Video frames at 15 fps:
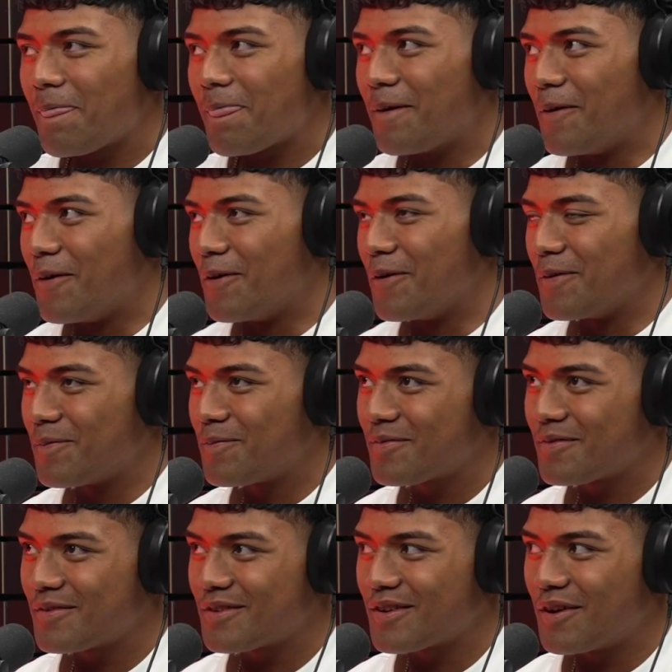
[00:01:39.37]
Oh,
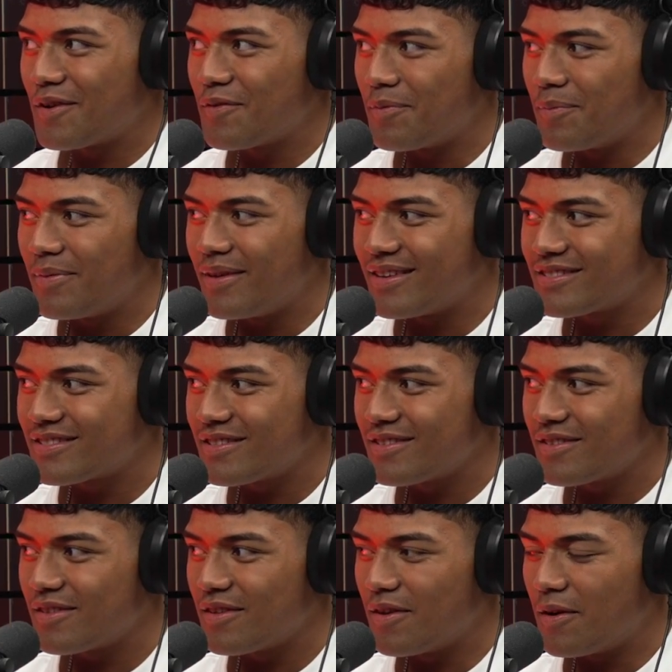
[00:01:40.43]
kind of a mix.
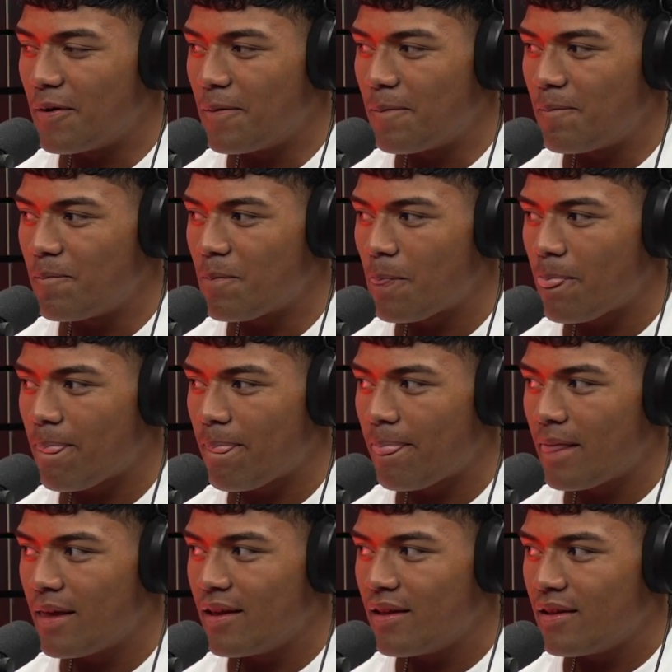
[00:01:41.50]

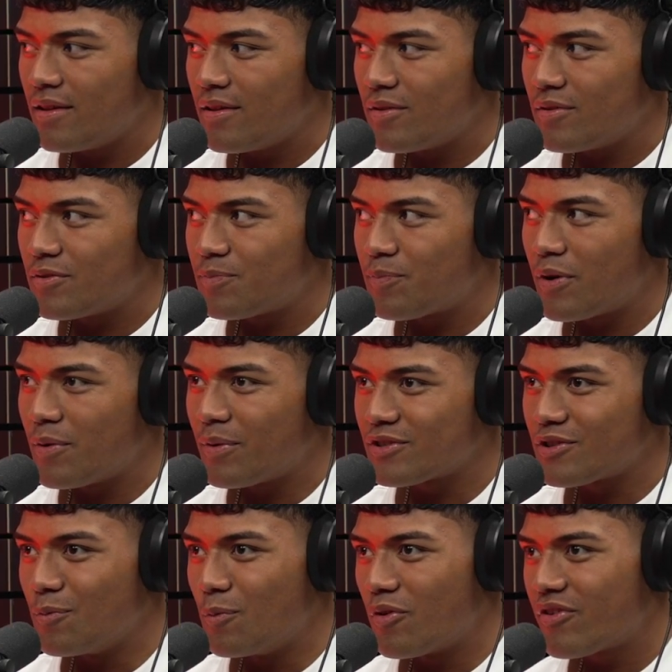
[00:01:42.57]
Pretty much
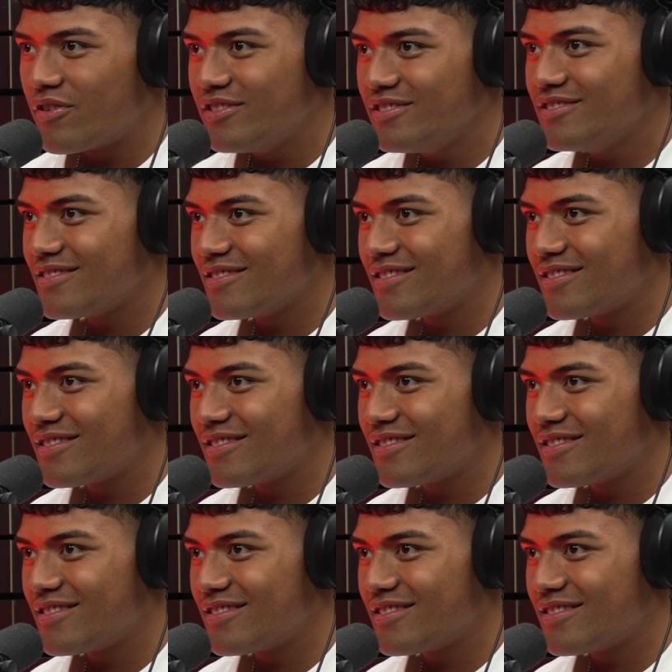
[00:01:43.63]
the Warriors.